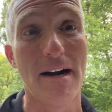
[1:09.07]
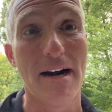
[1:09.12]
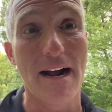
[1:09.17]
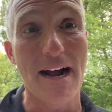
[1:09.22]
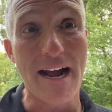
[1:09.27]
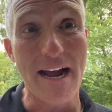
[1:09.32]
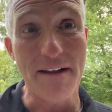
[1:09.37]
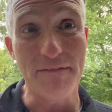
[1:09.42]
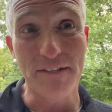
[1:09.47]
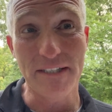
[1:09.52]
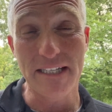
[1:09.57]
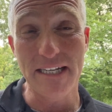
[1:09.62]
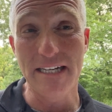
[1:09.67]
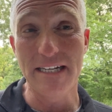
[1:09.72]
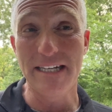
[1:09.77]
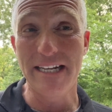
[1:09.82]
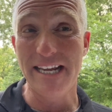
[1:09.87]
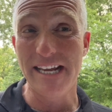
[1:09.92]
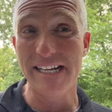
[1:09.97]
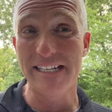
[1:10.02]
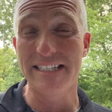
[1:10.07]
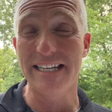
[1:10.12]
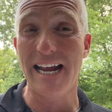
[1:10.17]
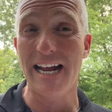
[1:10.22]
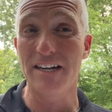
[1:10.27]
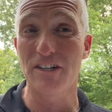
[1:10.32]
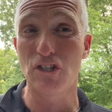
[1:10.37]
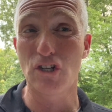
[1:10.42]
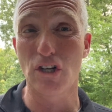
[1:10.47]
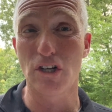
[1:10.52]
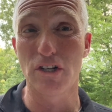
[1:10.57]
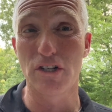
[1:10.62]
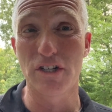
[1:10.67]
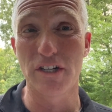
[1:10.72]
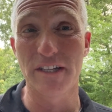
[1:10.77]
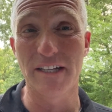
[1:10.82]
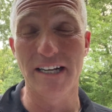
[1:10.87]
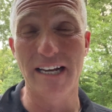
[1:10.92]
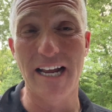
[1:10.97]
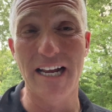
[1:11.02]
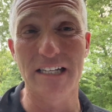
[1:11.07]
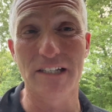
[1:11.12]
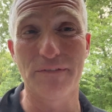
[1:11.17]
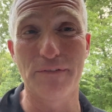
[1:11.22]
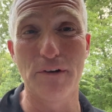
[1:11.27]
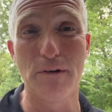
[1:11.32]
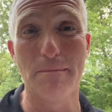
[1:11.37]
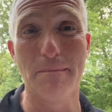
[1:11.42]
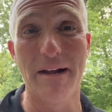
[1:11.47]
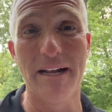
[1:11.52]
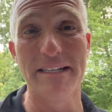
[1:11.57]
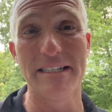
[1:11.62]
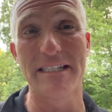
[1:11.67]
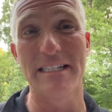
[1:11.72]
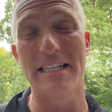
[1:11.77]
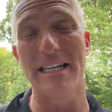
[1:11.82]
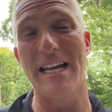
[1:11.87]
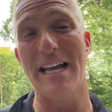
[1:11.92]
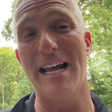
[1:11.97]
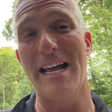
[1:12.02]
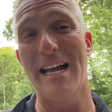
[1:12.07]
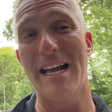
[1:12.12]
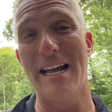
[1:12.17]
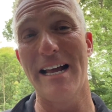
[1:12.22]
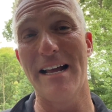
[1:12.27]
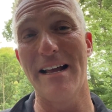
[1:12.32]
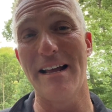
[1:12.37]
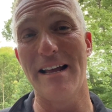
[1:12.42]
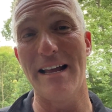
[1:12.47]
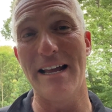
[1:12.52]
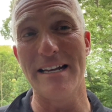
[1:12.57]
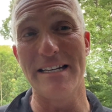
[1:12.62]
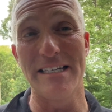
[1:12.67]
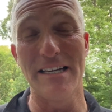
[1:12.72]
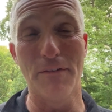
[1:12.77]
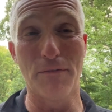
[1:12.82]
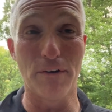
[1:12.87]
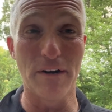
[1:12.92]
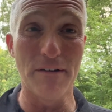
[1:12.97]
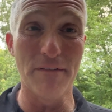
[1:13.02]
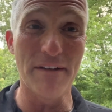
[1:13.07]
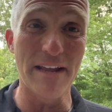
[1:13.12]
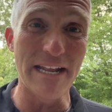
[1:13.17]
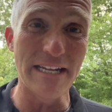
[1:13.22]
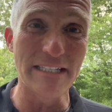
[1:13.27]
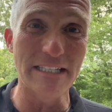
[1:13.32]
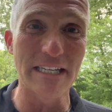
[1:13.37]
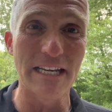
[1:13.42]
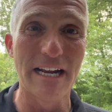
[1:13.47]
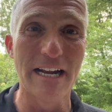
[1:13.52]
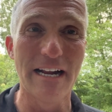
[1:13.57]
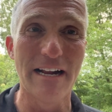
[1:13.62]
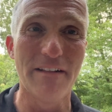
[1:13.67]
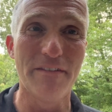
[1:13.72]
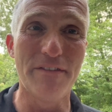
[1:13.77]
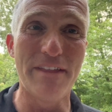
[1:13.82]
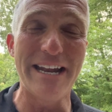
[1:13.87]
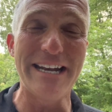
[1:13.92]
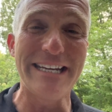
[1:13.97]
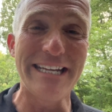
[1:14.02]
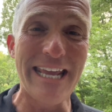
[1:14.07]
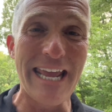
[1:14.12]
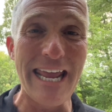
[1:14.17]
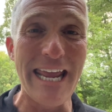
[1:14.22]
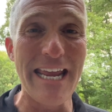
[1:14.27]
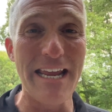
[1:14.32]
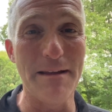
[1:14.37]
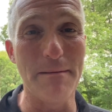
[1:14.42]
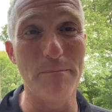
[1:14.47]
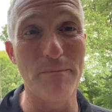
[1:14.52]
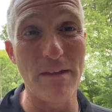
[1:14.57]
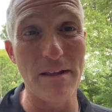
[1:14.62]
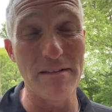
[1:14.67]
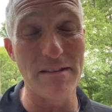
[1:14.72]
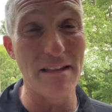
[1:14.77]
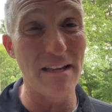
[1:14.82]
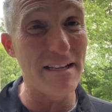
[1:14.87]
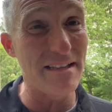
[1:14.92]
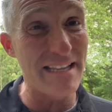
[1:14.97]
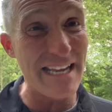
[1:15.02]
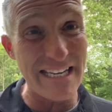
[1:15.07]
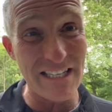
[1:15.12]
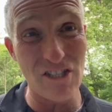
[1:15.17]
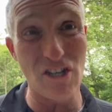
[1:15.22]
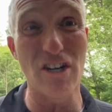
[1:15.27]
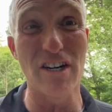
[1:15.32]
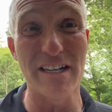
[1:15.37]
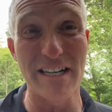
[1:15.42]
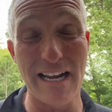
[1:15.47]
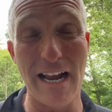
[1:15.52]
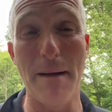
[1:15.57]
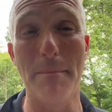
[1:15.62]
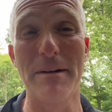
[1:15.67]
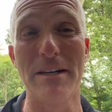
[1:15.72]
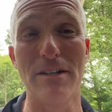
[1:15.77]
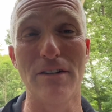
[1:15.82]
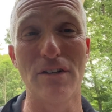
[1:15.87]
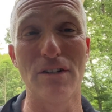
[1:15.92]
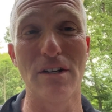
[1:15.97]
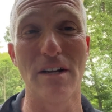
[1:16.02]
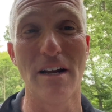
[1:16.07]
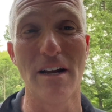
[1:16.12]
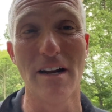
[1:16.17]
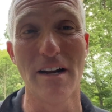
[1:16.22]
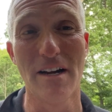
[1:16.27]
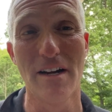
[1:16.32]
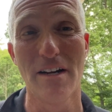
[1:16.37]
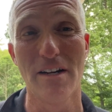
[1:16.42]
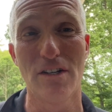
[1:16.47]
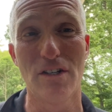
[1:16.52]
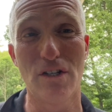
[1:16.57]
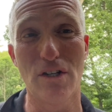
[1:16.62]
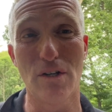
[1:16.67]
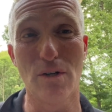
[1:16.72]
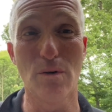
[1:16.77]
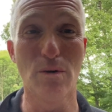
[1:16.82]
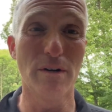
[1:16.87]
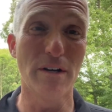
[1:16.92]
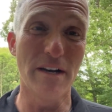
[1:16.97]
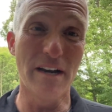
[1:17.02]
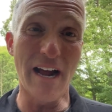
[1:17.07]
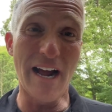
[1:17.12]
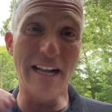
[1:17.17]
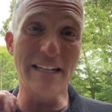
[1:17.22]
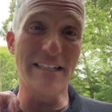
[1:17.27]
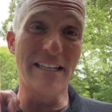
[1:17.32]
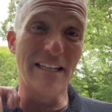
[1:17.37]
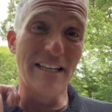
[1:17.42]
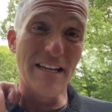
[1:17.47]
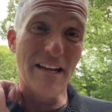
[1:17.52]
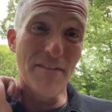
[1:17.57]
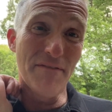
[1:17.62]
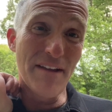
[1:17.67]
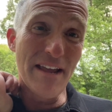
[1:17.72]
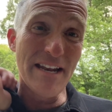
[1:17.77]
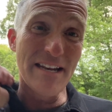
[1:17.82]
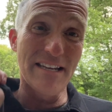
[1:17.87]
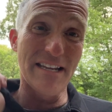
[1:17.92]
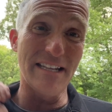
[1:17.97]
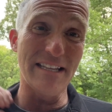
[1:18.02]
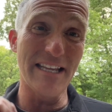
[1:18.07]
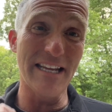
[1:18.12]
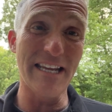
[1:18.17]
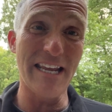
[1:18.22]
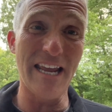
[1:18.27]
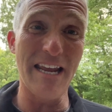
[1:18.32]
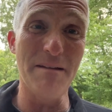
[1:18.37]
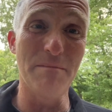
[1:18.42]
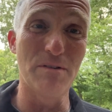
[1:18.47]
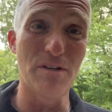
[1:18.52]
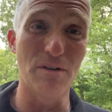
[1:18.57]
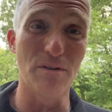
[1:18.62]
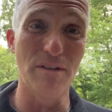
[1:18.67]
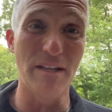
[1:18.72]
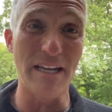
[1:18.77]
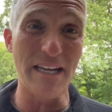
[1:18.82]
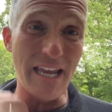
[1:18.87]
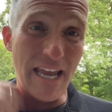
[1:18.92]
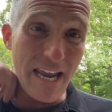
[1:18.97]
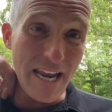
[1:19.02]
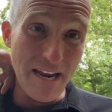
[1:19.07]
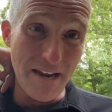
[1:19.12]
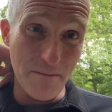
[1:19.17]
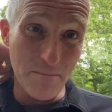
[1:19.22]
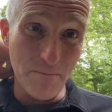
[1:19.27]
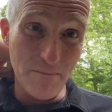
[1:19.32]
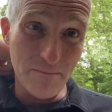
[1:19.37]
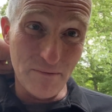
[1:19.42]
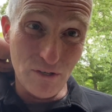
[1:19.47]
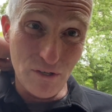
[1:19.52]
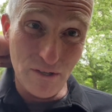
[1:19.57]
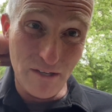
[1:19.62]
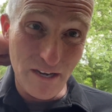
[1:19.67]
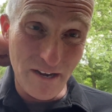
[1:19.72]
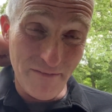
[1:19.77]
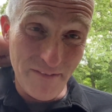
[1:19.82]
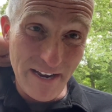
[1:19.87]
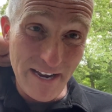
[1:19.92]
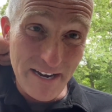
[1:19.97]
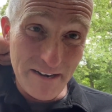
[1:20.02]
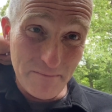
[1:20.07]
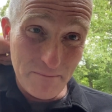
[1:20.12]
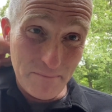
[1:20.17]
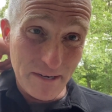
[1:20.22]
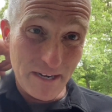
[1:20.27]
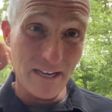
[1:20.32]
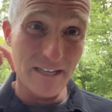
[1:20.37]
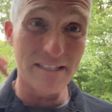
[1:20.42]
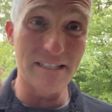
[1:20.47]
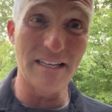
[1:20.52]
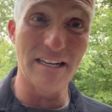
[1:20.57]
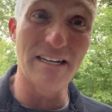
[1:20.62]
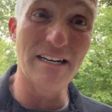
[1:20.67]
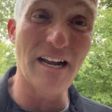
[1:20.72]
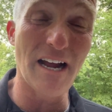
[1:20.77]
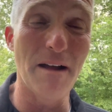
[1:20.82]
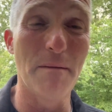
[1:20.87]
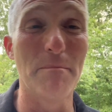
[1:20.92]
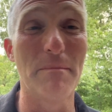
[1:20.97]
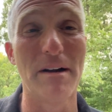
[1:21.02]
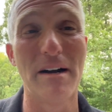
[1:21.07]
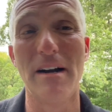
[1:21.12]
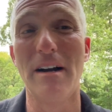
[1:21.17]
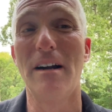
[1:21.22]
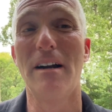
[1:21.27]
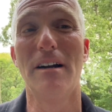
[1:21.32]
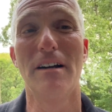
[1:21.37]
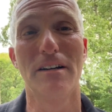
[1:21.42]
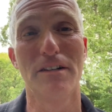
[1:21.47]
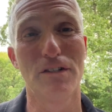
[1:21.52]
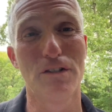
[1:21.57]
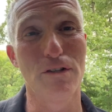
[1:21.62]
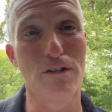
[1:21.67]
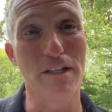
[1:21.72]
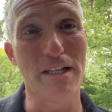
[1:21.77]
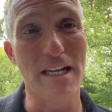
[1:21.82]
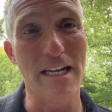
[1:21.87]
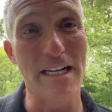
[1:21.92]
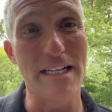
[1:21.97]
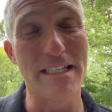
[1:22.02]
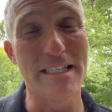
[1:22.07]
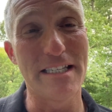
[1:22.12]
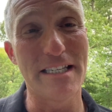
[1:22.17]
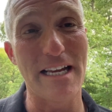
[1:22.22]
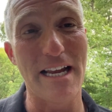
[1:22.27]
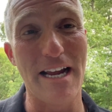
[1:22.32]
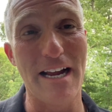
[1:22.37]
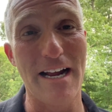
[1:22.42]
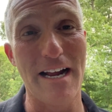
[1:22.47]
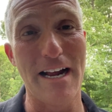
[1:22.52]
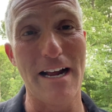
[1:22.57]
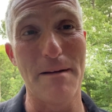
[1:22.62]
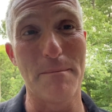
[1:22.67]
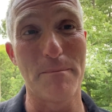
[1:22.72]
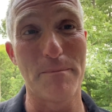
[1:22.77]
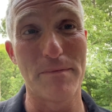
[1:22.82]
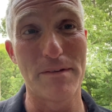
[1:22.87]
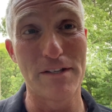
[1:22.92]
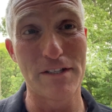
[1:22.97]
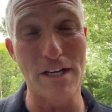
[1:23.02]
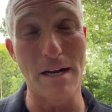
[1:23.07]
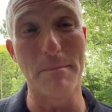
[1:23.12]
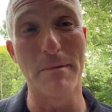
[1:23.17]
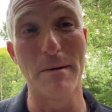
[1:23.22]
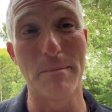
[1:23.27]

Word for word: I've seen kids at church in the last few months uh, at different events that came that, that they started coming to the to not to the event that they came to they came to the event because they'd come to the kids uh, summer